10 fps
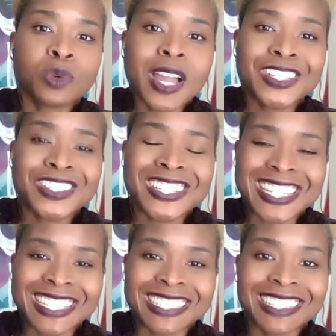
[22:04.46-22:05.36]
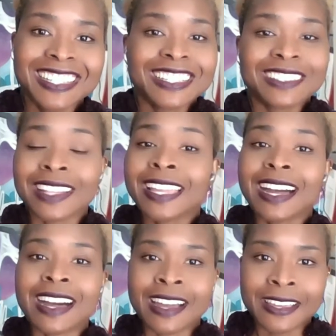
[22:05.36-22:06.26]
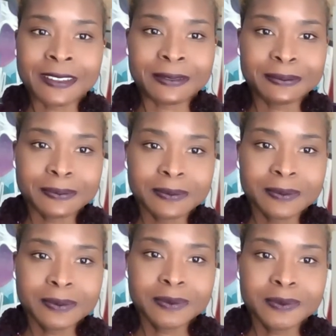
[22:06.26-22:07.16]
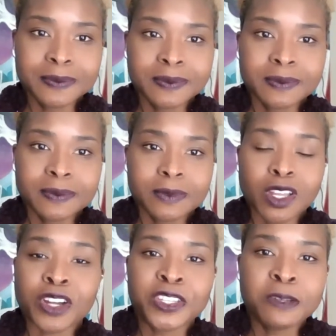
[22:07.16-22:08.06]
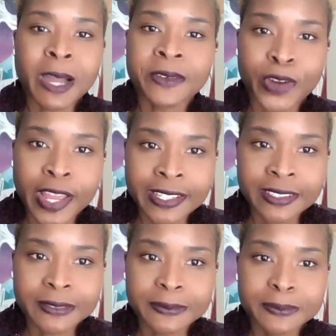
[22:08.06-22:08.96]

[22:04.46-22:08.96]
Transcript: questioning, like are you my friend?